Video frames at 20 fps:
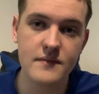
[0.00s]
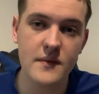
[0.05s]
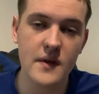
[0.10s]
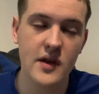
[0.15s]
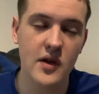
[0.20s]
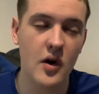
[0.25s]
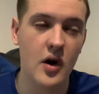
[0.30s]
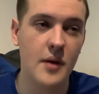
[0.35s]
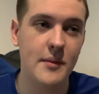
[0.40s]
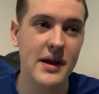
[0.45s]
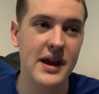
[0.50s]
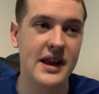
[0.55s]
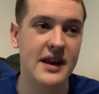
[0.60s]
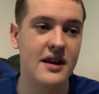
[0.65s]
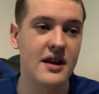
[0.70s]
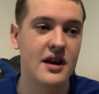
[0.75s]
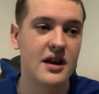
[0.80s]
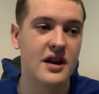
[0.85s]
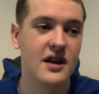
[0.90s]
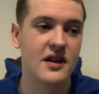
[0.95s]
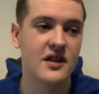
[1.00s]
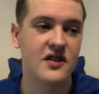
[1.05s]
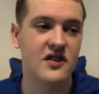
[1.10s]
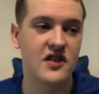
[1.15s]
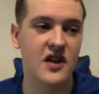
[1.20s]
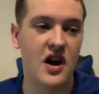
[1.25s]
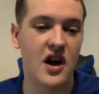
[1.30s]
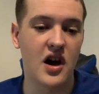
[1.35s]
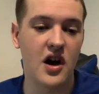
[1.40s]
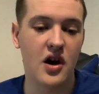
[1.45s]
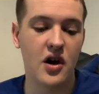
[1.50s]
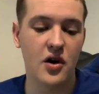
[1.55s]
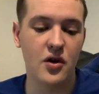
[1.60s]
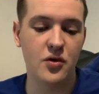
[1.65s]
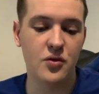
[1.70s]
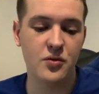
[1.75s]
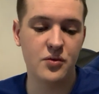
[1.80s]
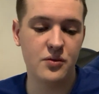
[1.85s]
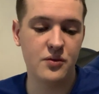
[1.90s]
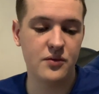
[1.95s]
You know what I mean?
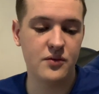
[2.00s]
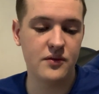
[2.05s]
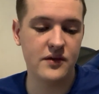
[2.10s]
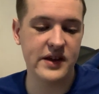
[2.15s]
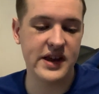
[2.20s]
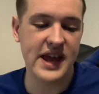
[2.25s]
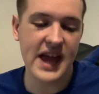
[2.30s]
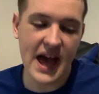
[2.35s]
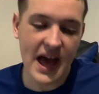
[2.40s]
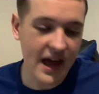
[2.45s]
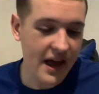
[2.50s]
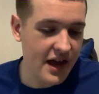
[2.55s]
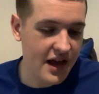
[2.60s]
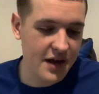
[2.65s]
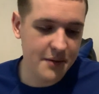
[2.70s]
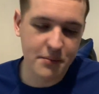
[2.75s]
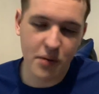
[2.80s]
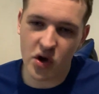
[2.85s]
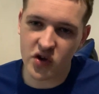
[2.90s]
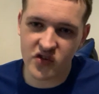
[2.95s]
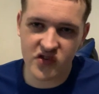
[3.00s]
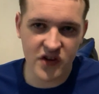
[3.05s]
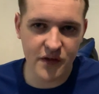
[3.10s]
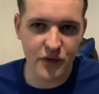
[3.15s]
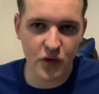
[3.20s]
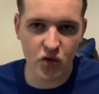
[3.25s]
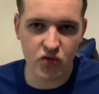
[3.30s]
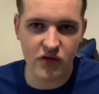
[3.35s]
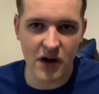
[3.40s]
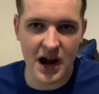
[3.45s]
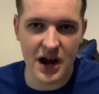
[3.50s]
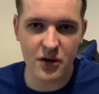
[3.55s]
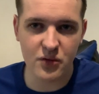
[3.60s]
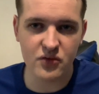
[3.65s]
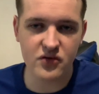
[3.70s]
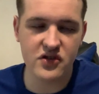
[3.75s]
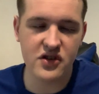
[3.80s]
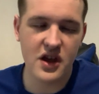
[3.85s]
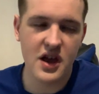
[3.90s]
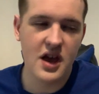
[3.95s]
So, yeah, positive all
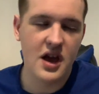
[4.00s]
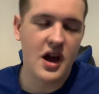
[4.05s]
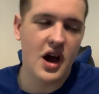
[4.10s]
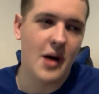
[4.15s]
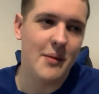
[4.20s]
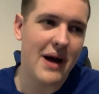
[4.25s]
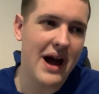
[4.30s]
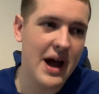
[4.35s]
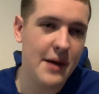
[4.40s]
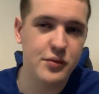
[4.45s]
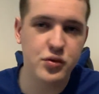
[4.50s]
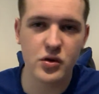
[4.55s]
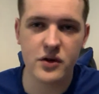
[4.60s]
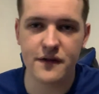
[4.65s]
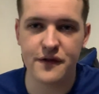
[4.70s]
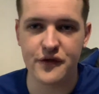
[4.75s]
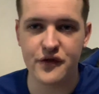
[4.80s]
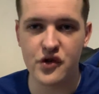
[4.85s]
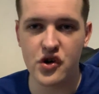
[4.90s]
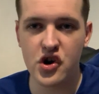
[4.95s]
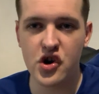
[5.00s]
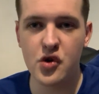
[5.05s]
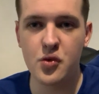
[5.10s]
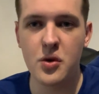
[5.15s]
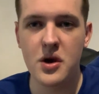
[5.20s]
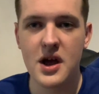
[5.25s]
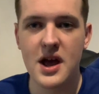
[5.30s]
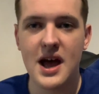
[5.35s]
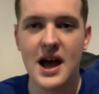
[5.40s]
round. I'm happy we're through.